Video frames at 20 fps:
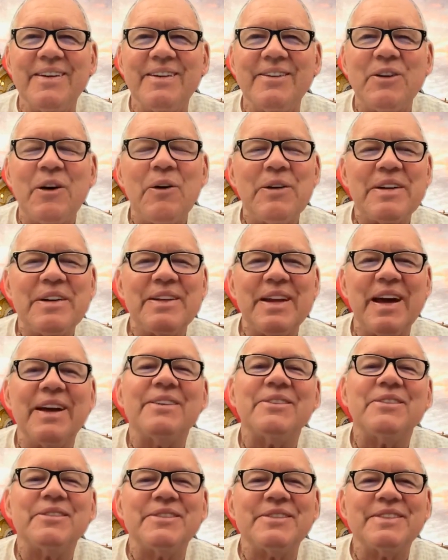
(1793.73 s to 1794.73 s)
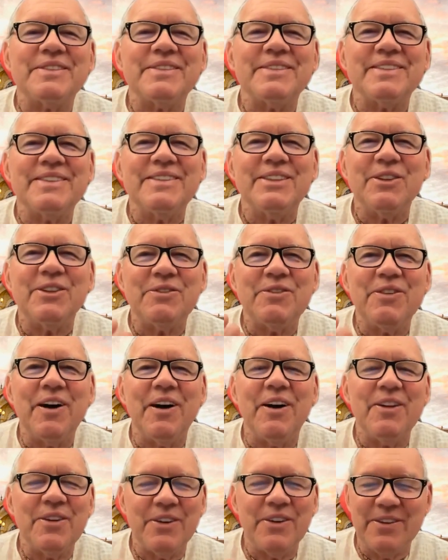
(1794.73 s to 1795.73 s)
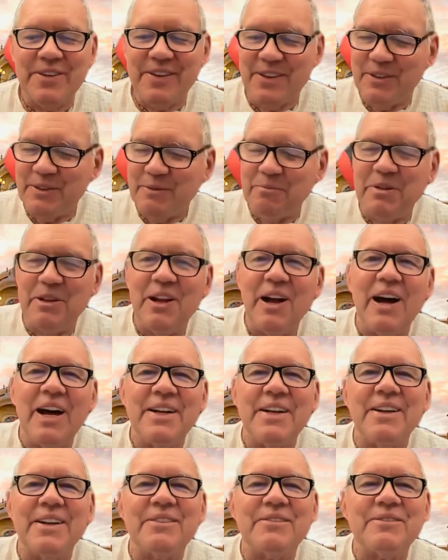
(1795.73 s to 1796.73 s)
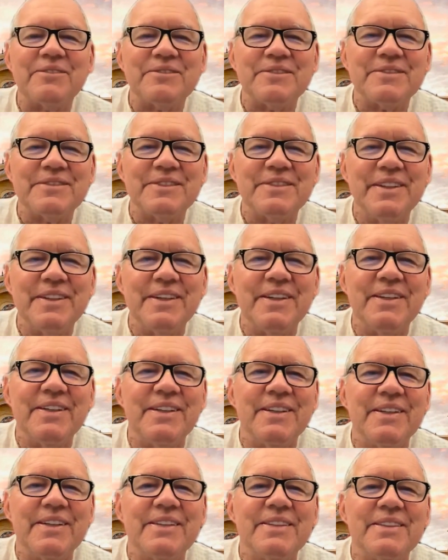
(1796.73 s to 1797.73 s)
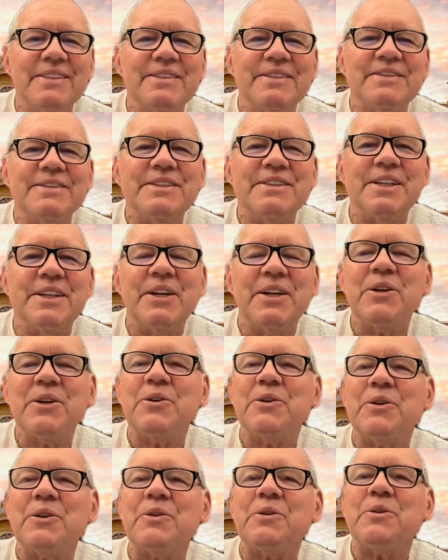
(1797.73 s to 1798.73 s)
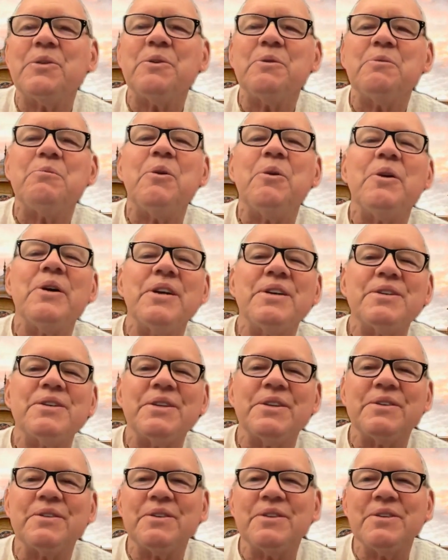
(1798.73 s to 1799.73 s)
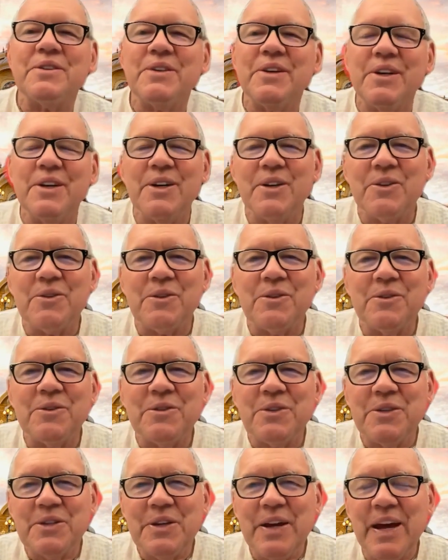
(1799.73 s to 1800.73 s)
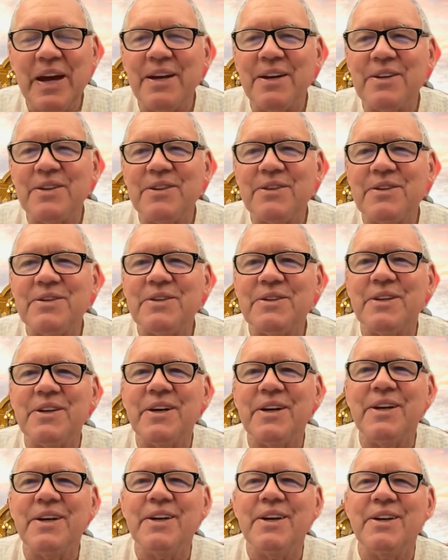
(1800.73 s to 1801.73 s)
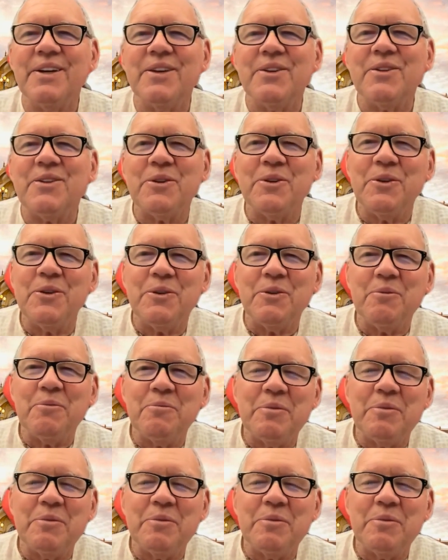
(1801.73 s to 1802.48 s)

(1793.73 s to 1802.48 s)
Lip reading: knowing that your father is plotting to kill you through poison, through snakes, through